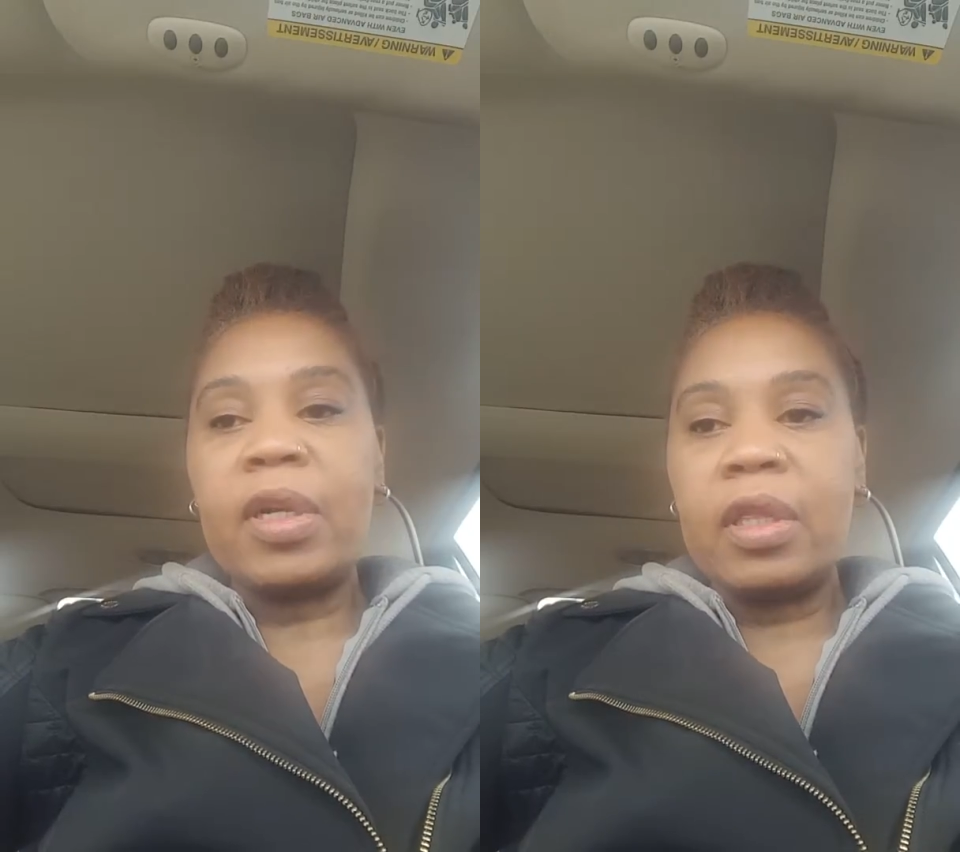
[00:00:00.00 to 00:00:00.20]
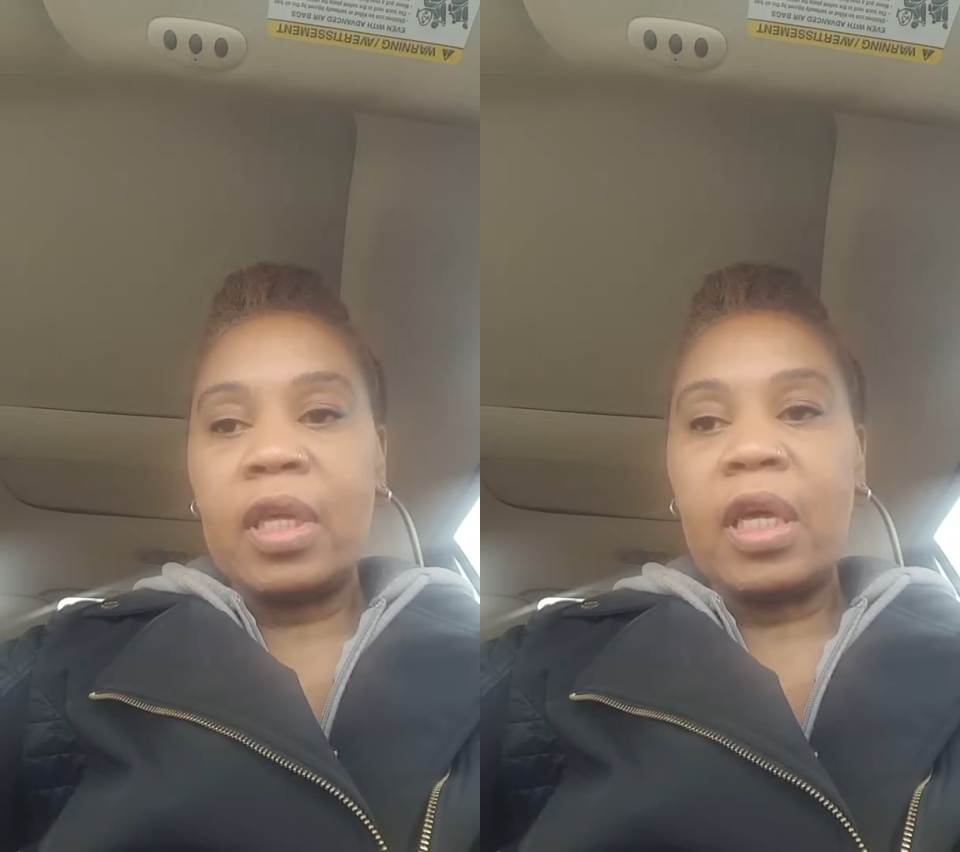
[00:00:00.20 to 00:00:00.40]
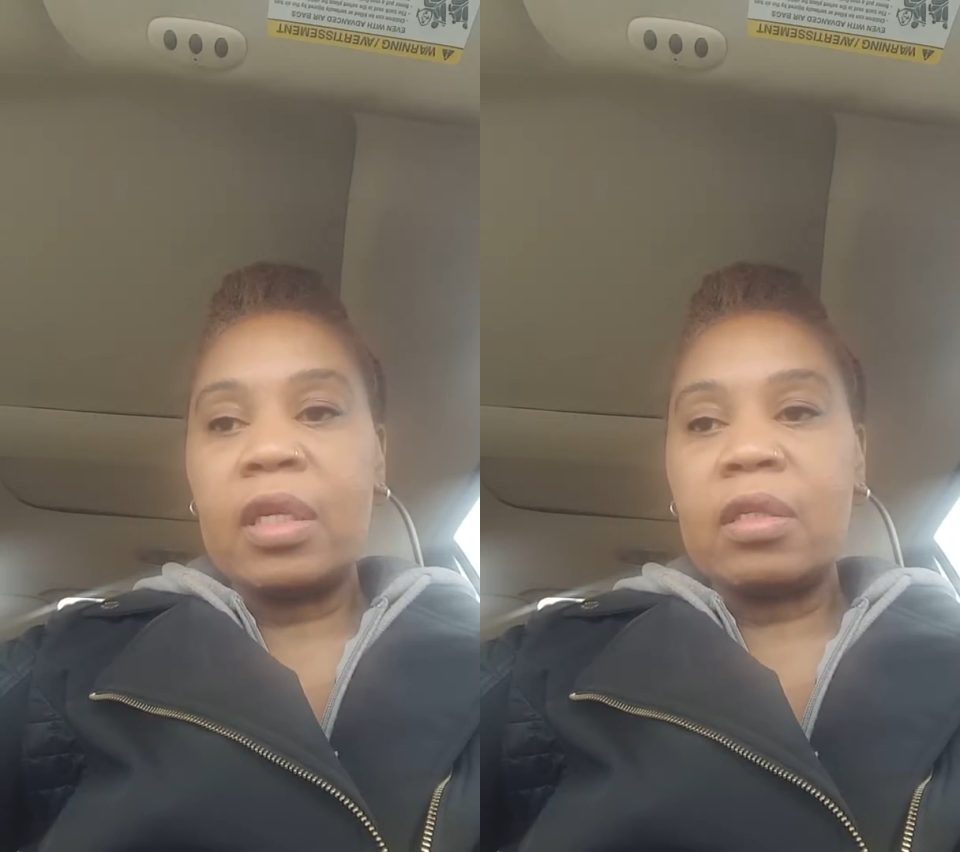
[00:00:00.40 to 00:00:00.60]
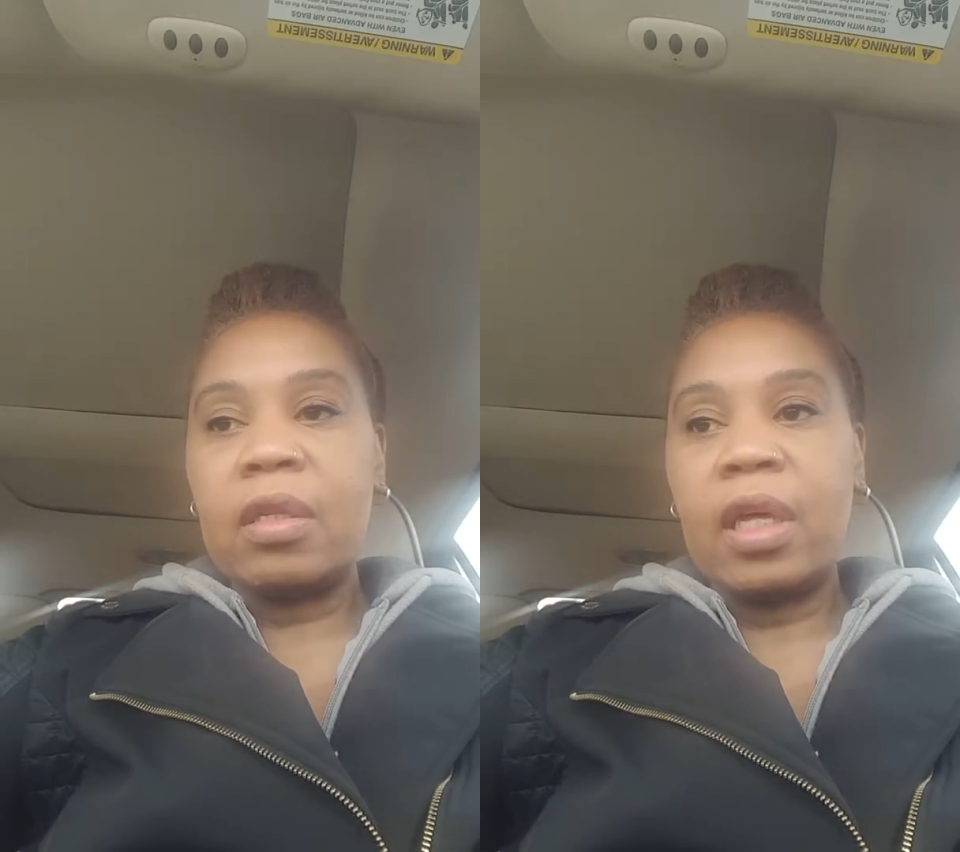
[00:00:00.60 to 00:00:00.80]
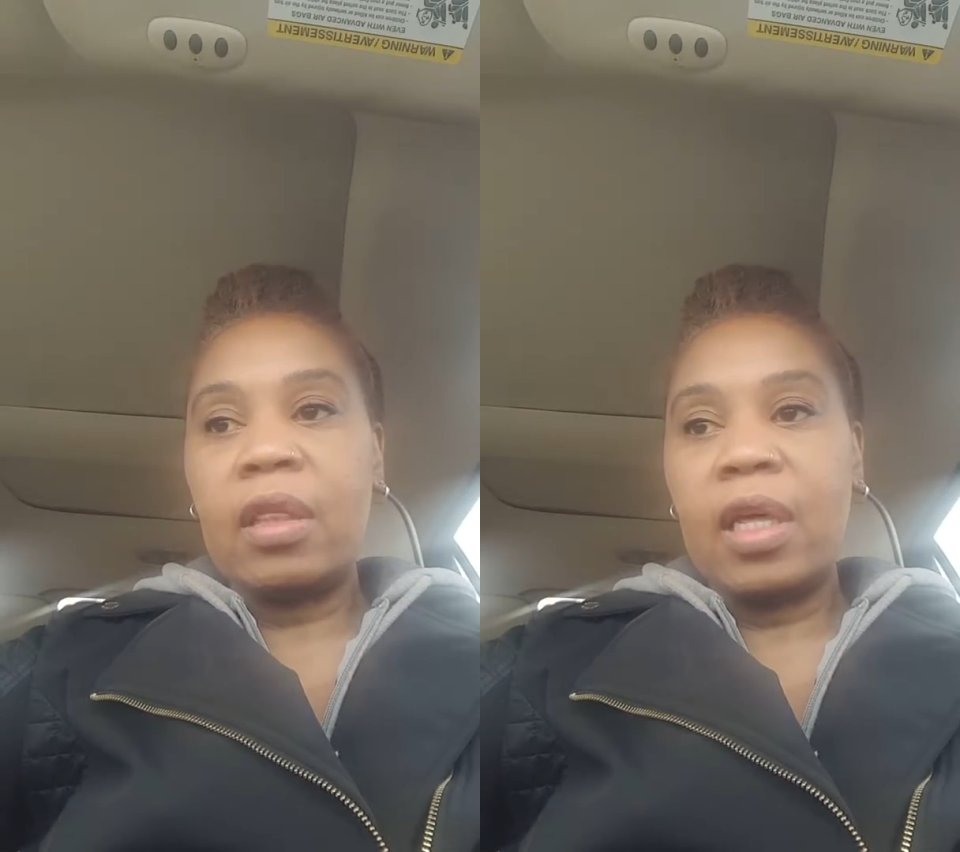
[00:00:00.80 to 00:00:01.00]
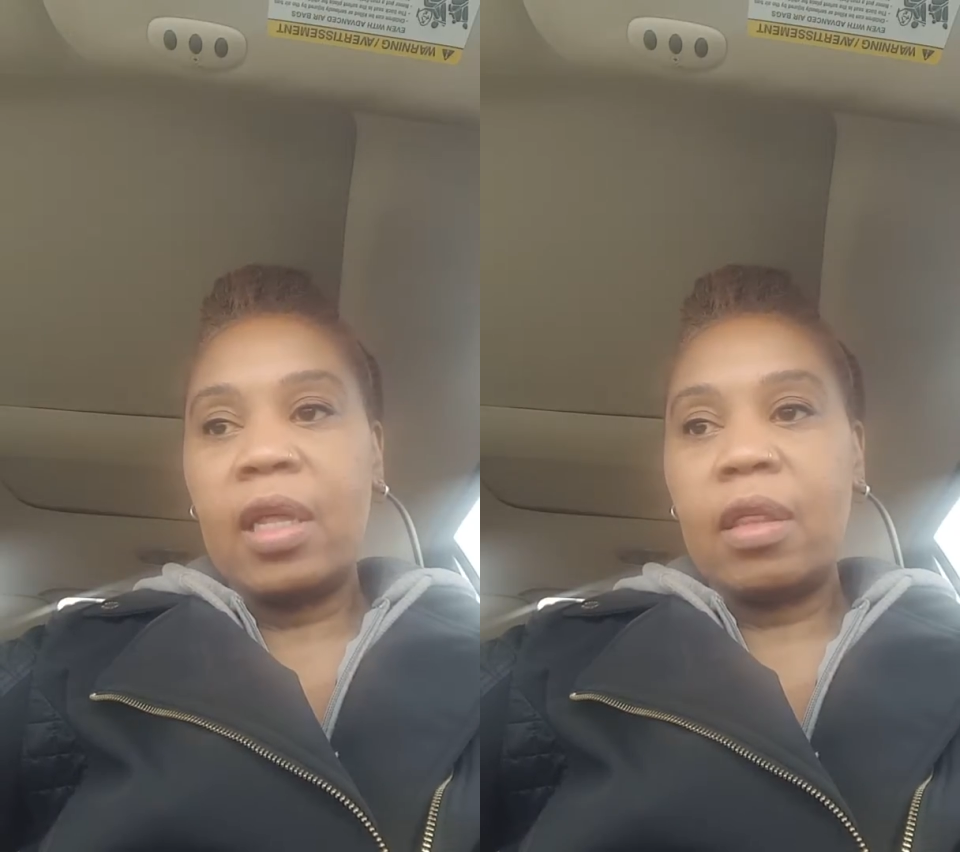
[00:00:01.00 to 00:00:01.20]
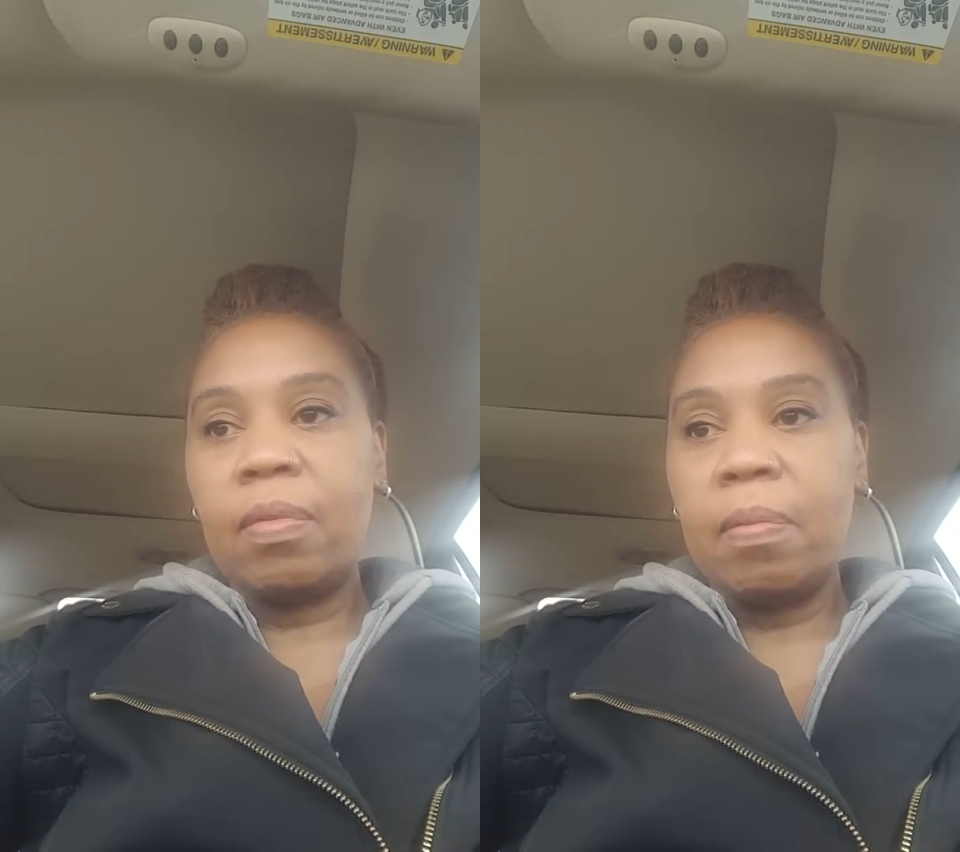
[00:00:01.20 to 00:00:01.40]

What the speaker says: of the things that